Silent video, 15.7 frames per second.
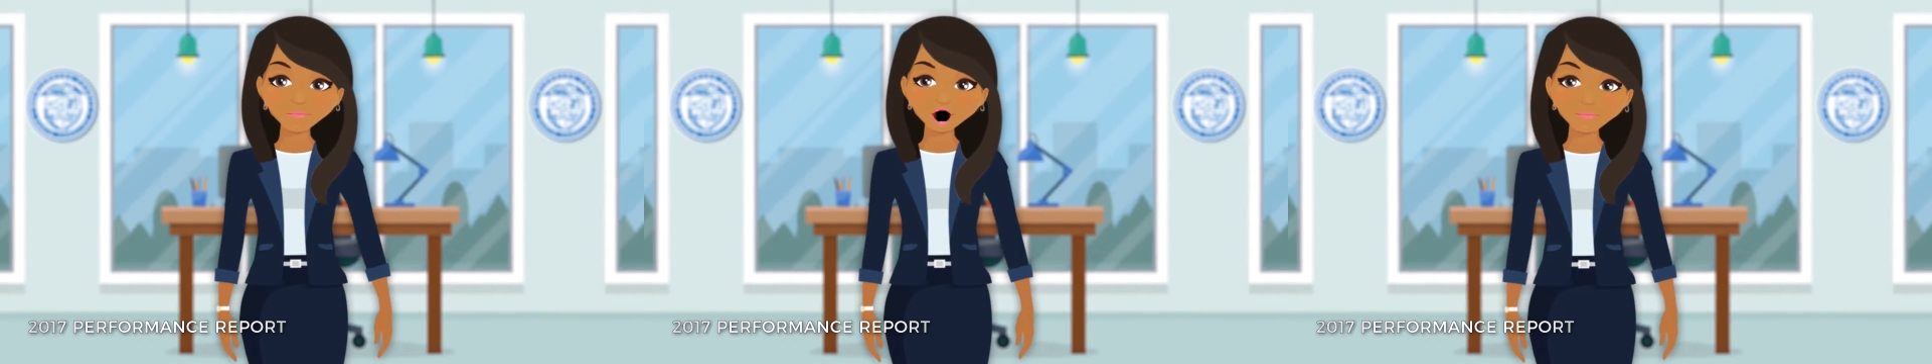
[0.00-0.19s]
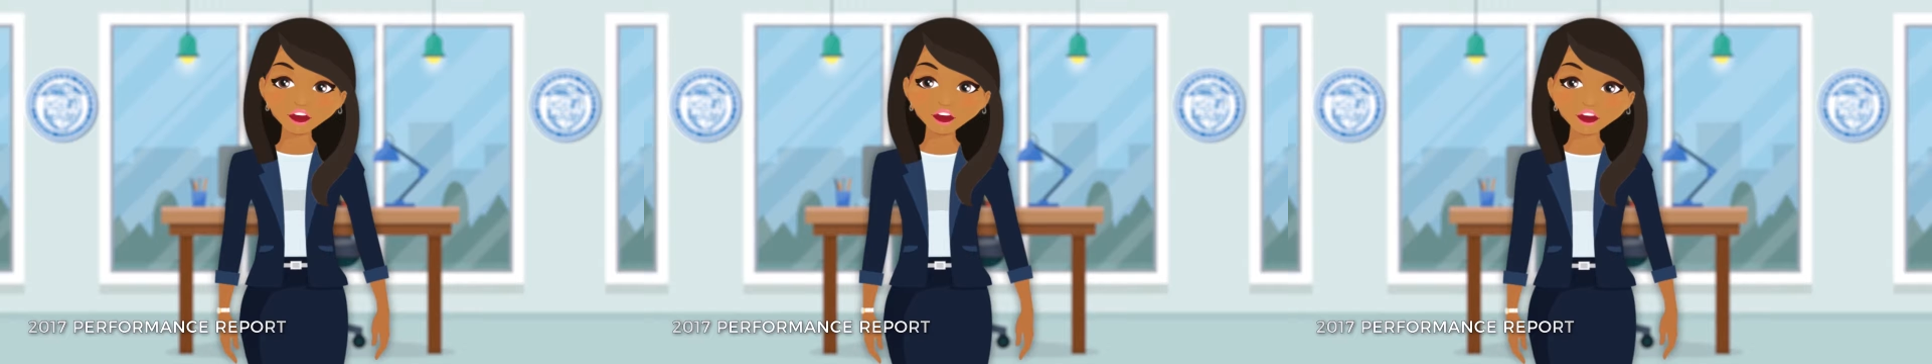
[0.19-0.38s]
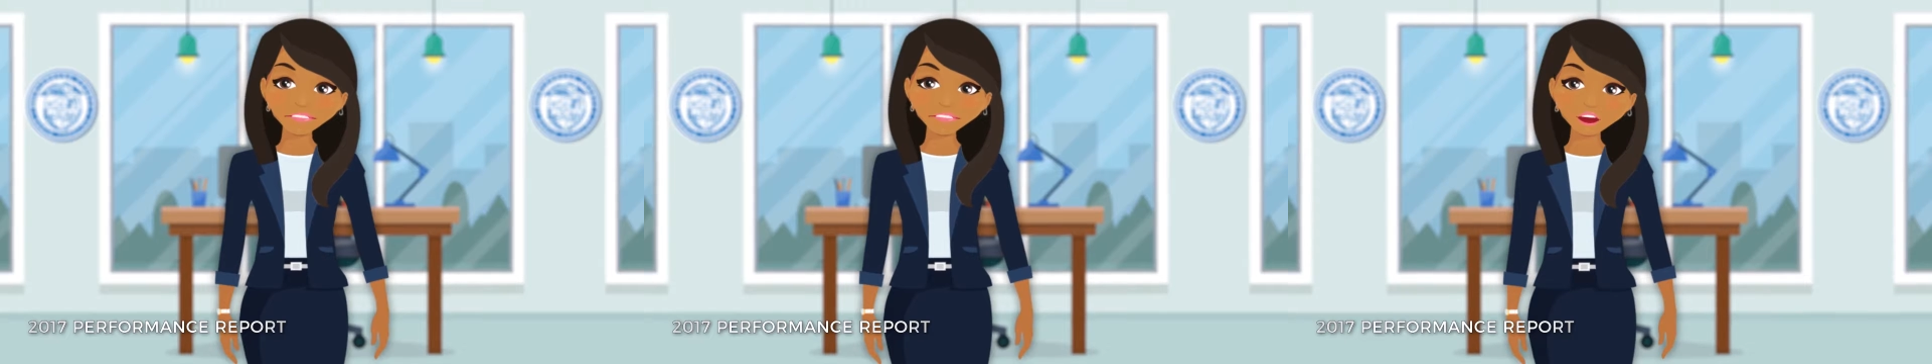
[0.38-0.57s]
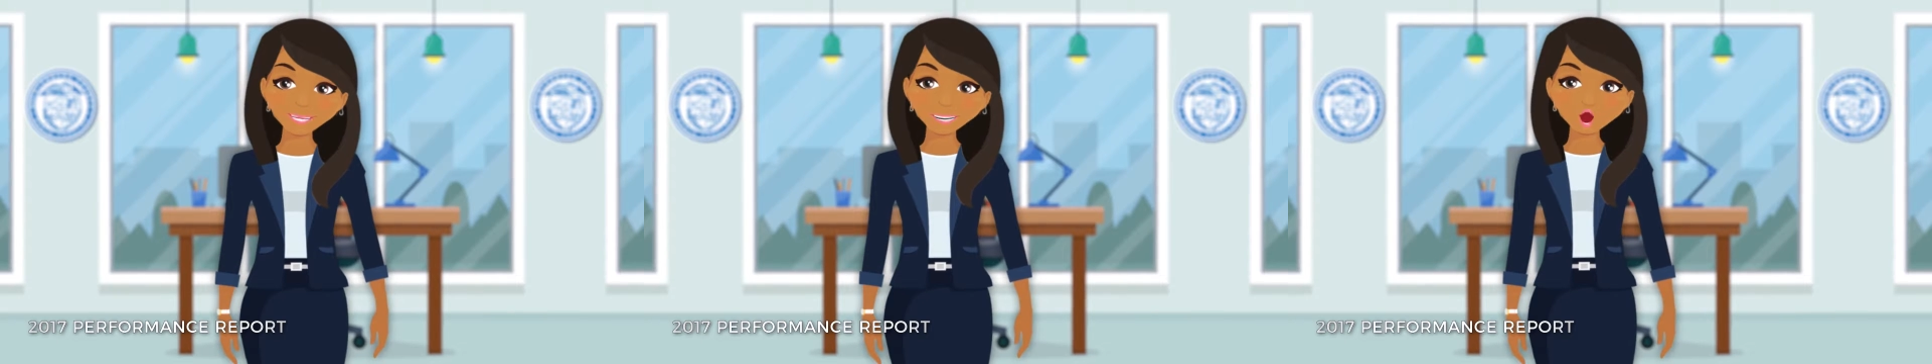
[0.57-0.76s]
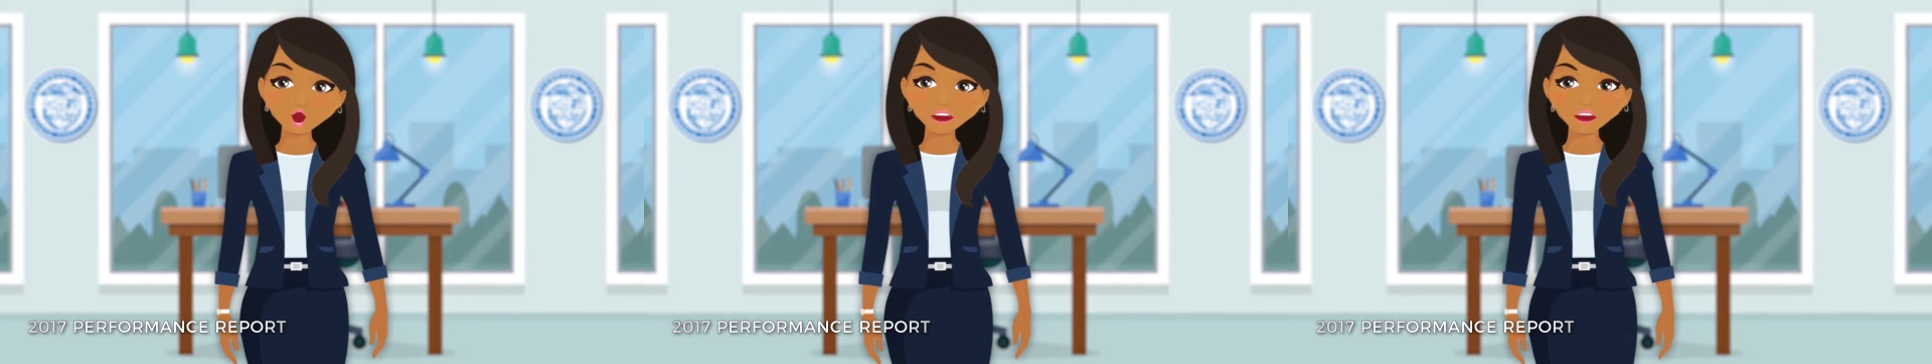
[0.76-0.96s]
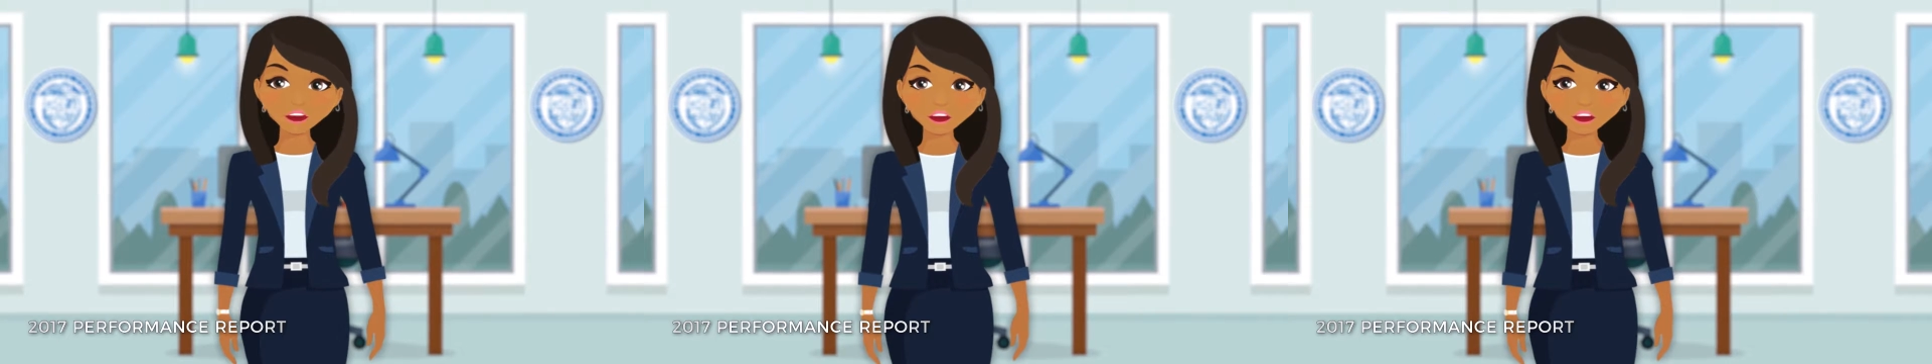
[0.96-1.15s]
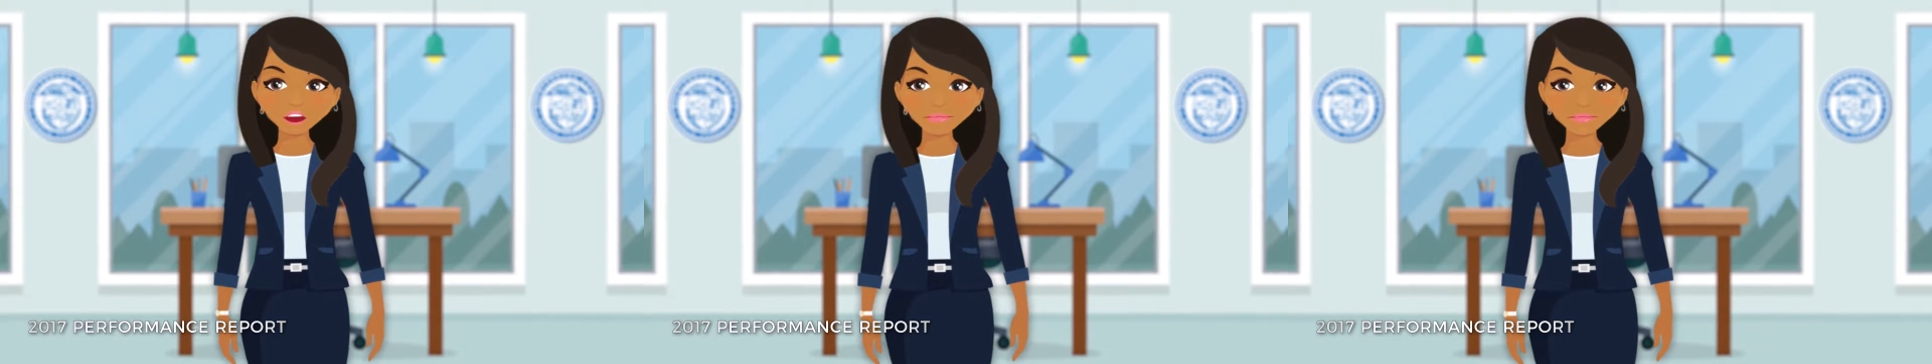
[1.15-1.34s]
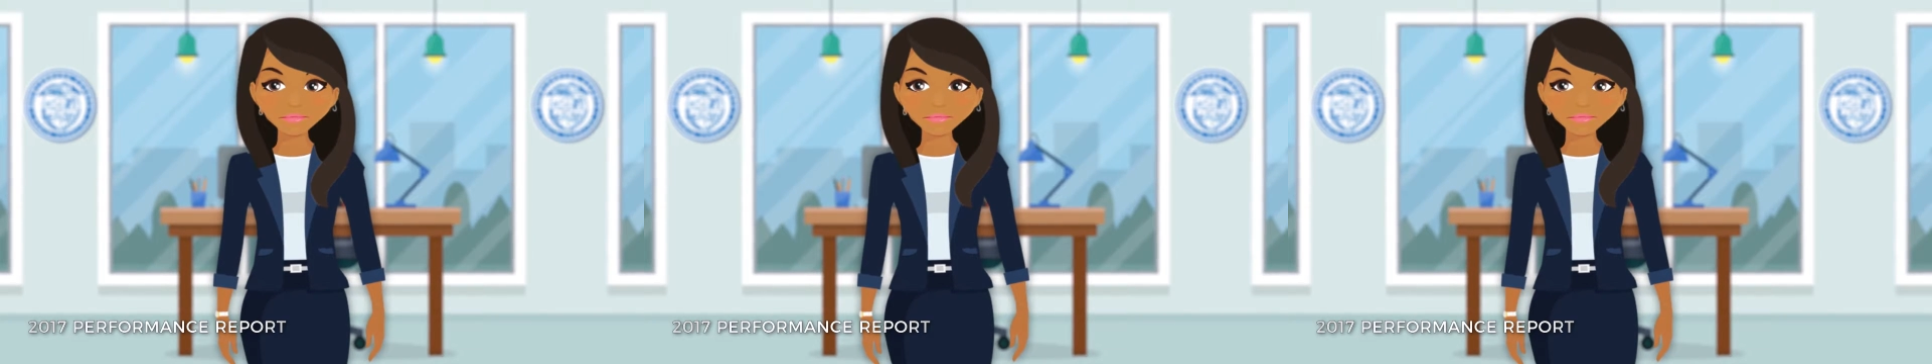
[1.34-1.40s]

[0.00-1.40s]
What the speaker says: and vibrant community.